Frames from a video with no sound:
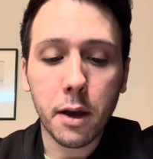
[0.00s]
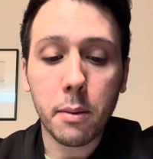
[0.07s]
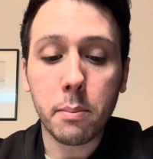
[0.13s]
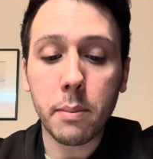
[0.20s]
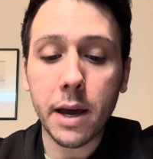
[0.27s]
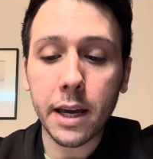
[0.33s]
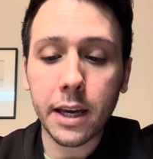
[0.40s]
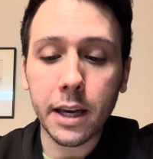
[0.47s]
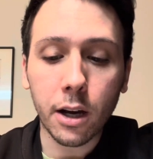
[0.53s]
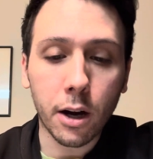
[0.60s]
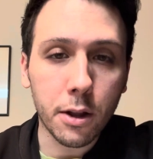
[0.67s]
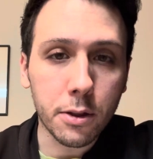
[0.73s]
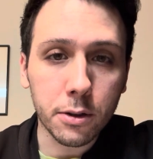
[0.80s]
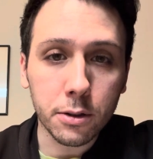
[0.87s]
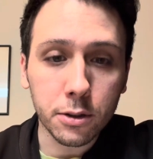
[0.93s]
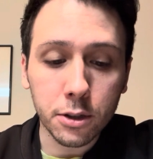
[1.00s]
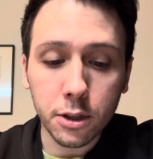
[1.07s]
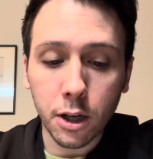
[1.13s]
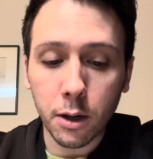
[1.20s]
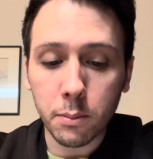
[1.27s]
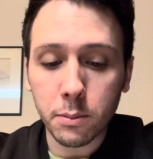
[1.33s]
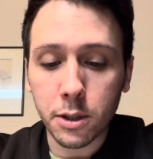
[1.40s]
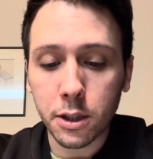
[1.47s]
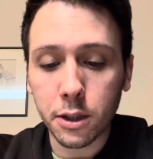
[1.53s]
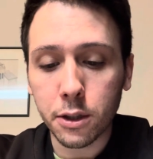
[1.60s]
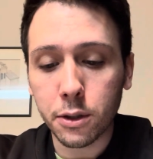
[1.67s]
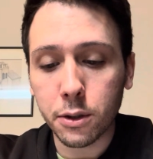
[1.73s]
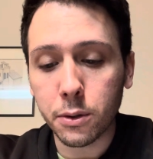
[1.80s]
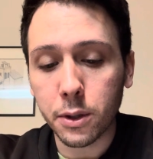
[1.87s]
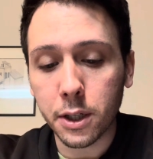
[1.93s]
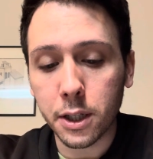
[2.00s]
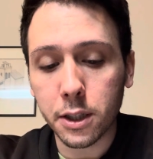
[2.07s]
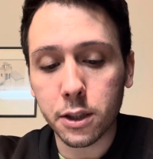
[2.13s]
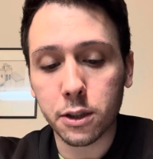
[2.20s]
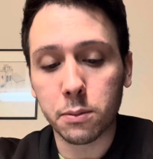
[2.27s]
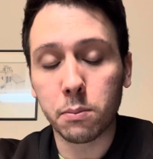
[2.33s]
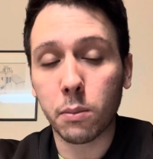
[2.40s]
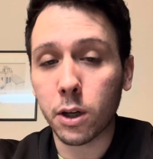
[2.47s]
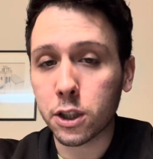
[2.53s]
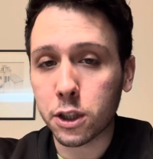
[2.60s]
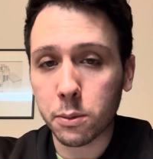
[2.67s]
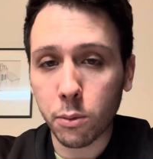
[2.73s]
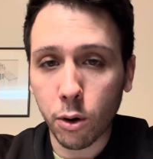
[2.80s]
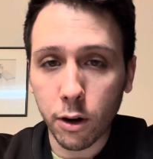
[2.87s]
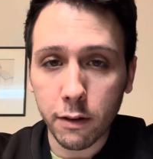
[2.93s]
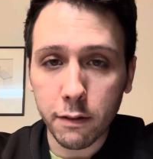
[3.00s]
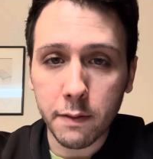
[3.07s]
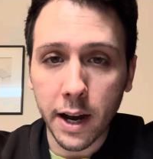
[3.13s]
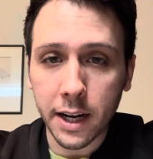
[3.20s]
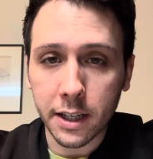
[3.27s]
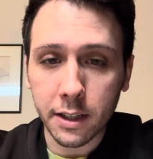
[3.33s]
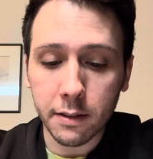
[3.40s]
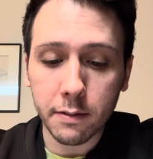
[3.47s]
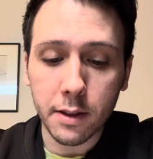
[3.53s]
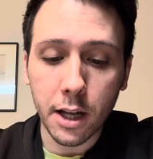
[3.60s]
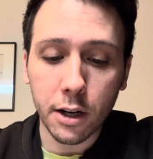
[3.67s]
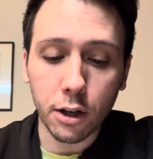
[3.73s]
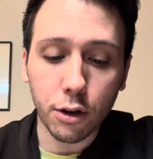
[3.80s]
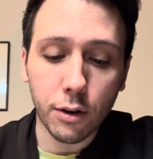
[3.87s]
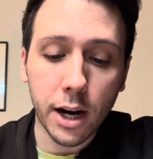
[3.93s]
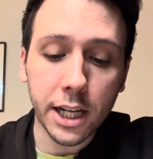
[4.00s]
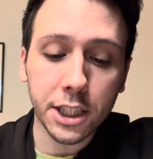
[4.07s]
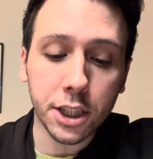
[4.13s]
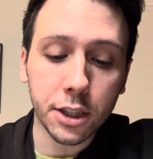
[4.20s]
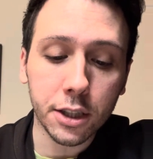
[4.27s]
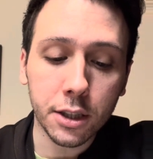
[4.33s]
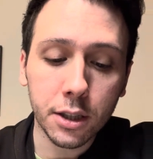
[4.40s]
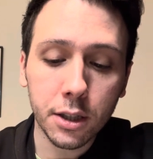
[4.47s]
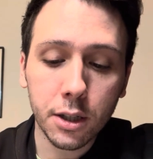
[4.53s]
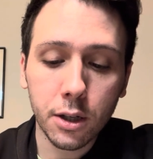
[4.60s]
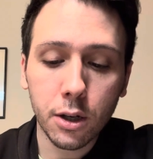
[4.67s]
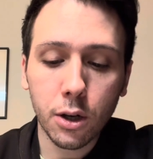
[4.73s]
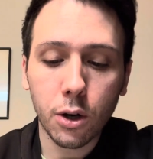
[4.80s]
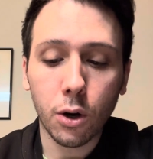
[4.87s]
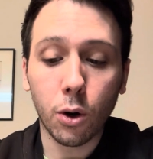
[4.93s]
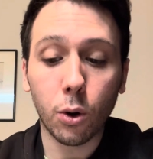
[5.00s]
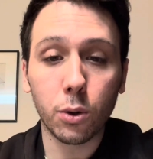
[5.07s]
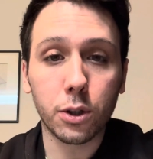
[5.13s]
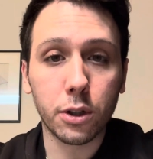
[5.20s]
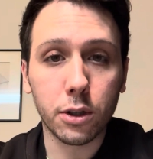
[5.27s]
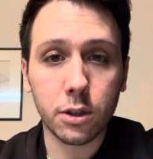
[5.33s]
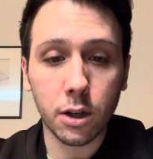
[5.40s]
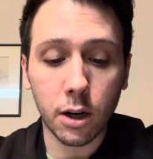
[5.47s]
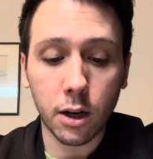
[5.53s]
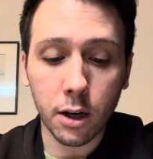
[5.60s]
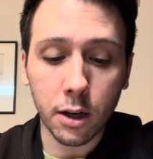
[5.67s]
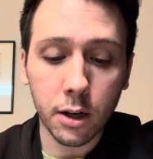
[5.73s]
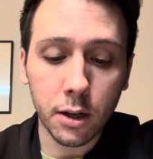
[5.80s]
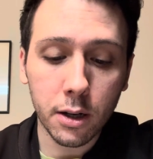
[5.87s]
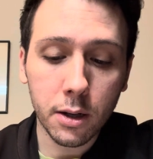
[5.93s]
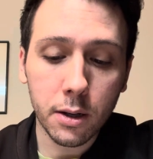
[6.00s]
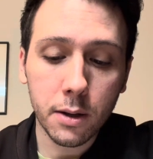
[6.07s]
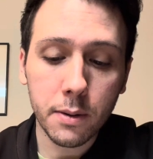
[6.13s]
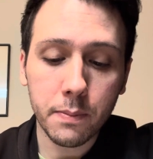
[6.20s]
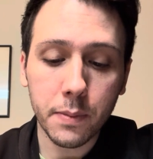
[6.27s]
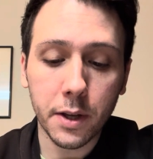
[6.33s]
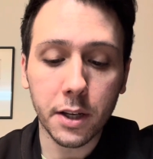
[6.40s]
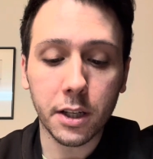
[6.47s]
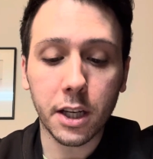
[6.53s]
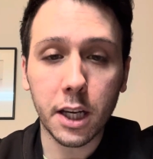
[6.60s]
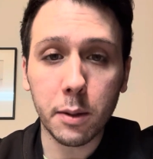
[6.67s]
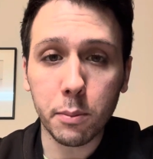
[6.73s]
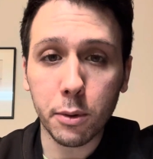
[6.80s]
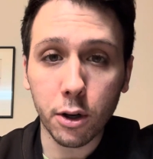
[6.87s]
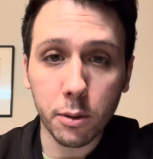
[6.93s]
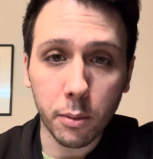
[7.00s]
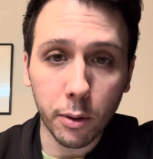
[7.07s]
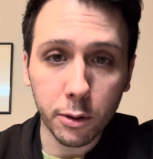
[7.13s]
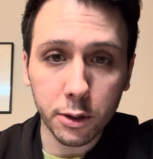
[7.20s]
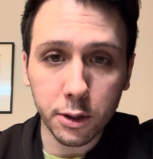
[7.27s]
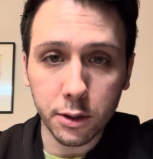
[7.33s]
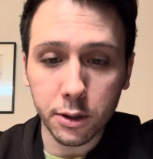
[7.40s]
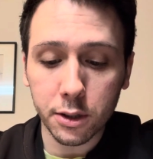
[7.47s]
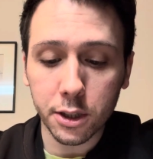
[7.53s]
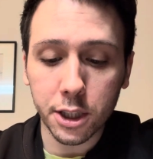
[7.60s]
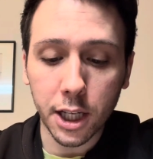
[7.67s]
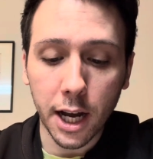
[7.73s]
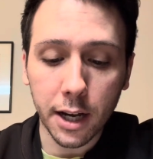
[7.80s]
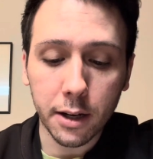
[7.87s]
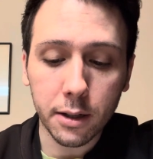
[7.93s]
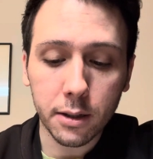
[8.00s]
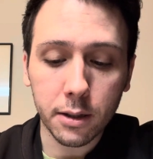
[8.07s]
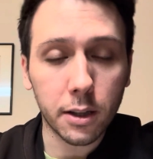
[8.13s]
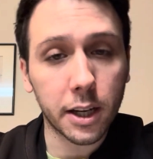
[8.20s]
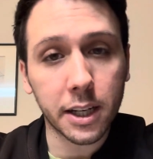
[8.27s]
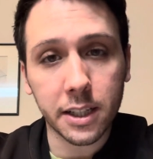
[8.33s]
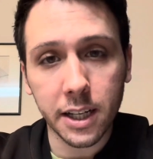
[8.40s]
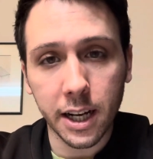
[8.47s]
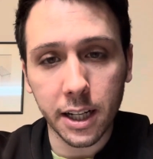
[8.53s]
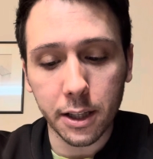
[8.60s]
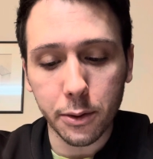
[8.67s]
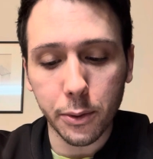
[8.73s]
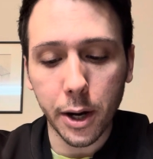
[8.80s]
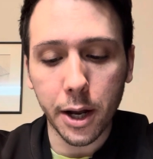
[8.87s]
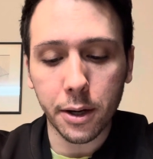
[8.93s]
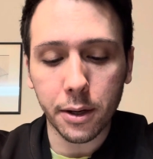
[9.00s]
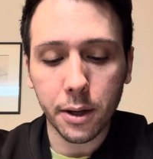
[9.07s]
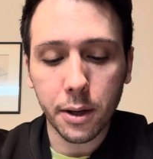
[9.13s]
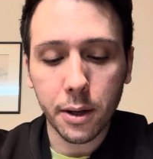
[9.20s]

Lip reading: Making others come to you is much more effective than aggression. Hold your tongue and keep your emotions in check, like Talleyrand.